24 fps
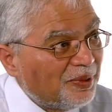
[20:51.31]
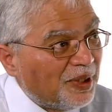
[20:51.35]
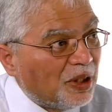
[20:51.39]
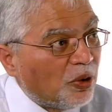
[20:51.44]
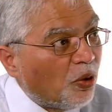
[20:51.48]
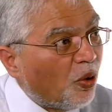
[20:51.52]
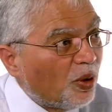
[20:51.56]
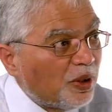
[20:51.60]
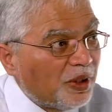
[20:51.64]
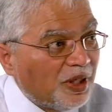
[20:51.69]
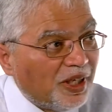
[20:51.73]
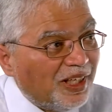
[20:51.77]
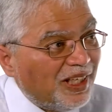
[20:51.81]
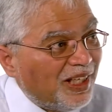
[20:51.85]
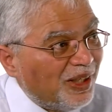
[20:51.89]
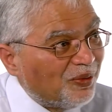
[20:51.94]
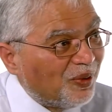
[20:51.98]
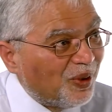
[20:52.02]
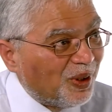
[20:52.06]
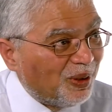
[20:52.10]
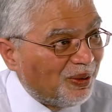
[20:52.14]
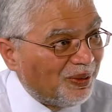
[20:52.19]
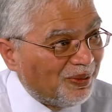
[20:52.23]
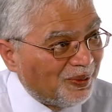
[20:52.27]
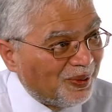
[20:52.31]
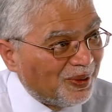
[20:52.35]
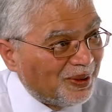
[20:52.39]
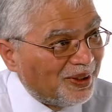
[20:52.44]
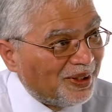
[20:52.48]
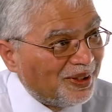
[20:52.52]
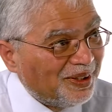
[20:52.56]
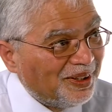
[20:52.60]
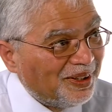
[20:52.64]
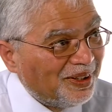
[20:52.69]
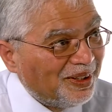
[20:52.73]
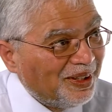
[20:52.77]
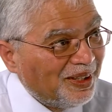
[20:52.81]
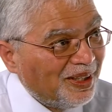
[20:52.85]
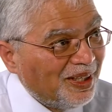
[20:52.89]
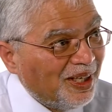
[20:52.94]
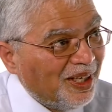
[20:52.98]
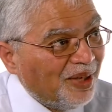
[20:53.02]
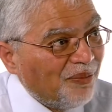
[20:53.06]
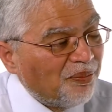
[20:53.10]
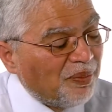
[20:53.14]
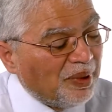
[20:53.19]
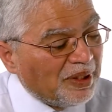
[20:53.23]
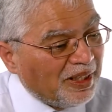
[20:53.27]
We had all the early warning we wanted,
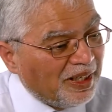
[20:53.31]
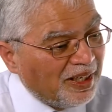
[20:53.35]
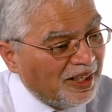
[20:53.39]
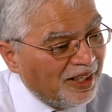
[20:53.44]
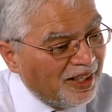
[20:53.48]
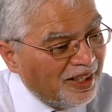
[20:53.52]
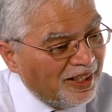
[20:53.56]
but that